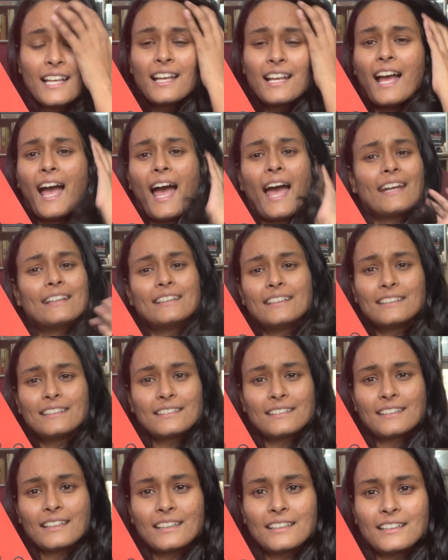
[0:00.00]
I
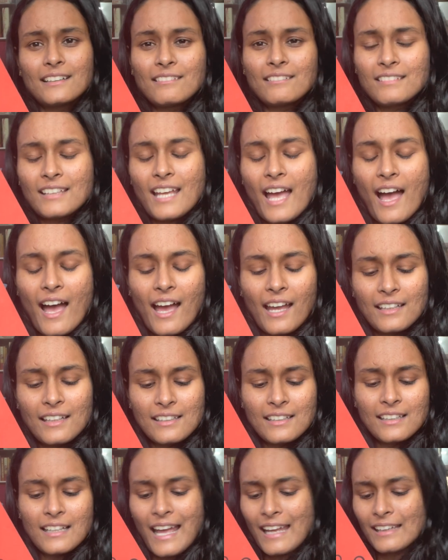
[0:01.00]
didn't
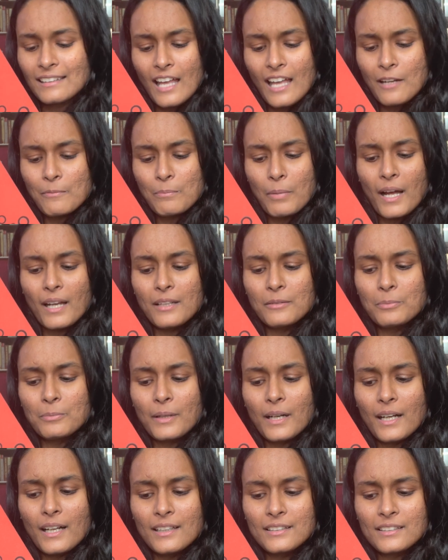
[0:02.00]
like that part.
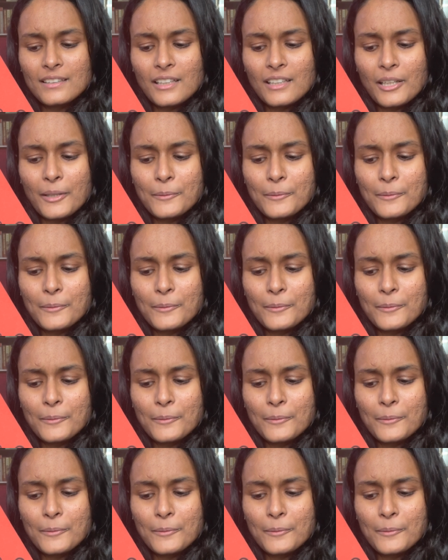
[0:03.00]
But